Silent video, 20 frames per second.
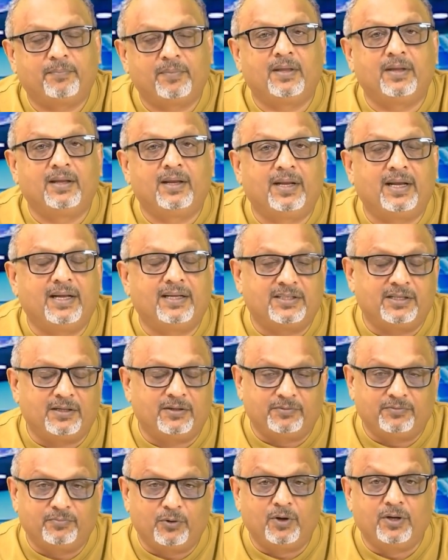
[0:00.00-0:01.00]
The
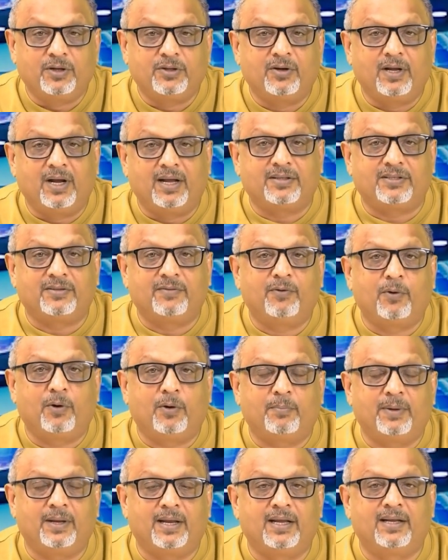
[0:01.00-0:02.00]
reason for
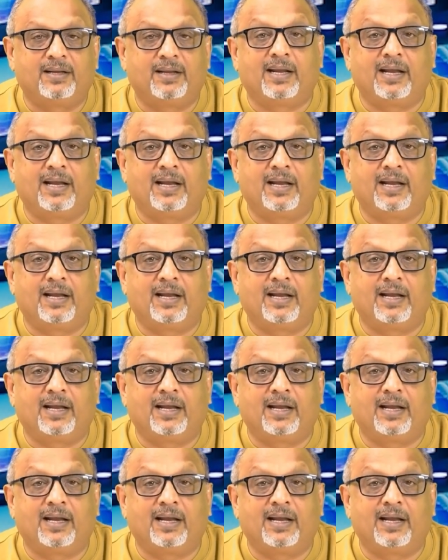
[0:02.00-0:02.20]
transforming it